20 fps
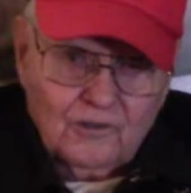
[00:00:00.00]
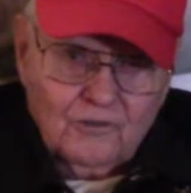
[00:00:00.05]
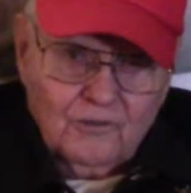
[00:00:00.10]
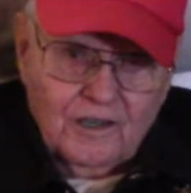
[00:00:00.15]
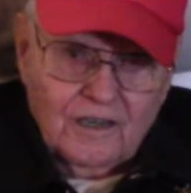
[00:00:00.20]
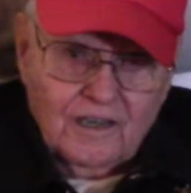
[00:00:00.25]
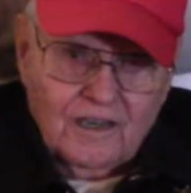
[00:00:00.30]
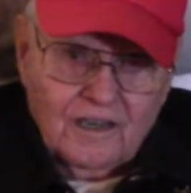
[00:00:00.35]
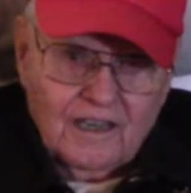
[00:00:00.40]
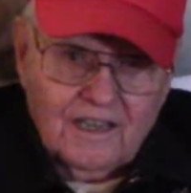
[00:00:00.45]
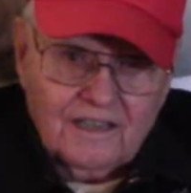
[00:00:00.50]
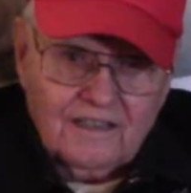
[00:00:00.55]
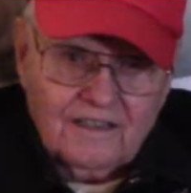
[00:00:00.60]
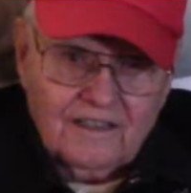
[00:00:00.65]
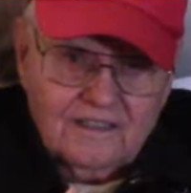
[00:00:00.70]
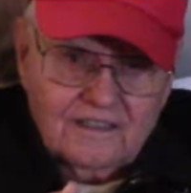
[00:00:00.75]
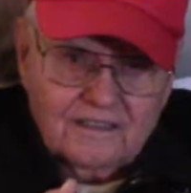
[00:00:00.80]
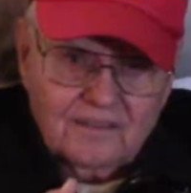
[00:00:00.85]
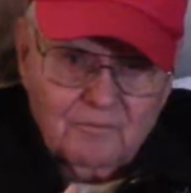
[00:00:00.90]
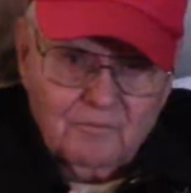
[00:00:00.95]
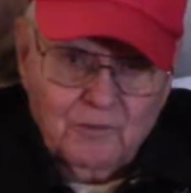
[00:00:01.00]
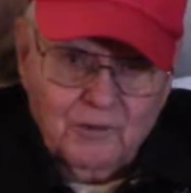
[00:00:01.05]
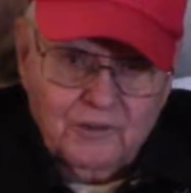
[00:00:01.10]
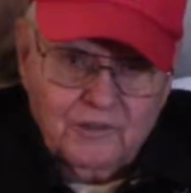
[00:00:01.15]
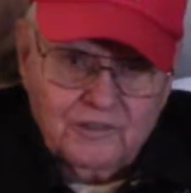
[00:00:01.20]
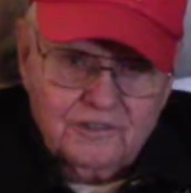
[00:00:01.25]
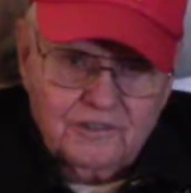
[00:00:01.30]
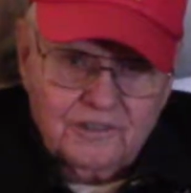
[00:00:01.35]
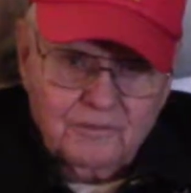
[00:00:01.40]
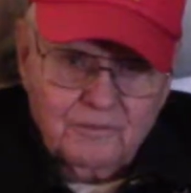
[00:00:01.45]
around like this. It
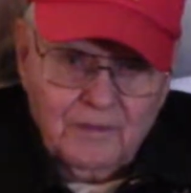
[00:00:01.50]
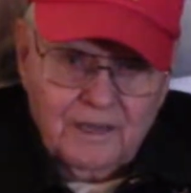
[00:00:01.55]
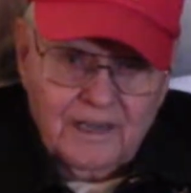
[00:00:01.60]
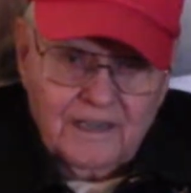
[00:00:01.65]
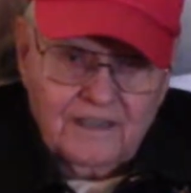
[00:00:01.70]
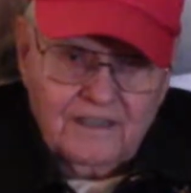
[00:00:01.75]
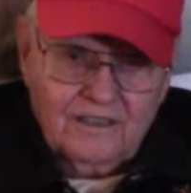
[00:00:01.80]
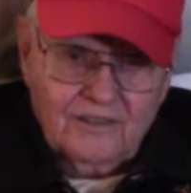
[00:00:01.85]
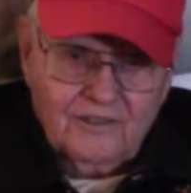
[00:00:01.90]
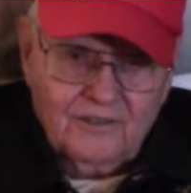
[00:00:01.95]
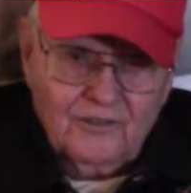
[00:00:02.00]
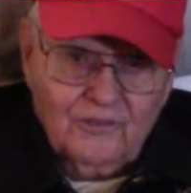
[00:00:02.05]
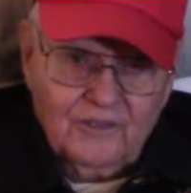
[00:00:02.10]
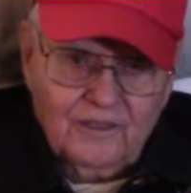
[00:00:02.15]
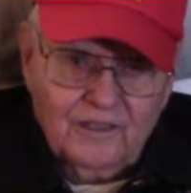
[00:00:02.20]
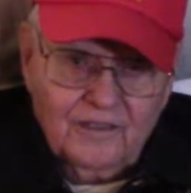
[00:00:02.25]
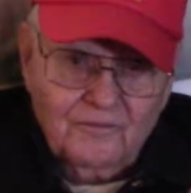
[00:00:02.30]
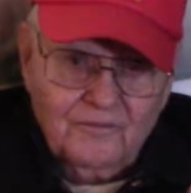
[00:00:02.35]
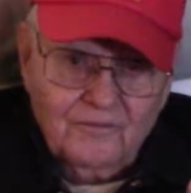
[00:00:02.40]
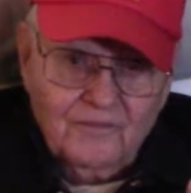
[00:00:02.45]
pushes it back into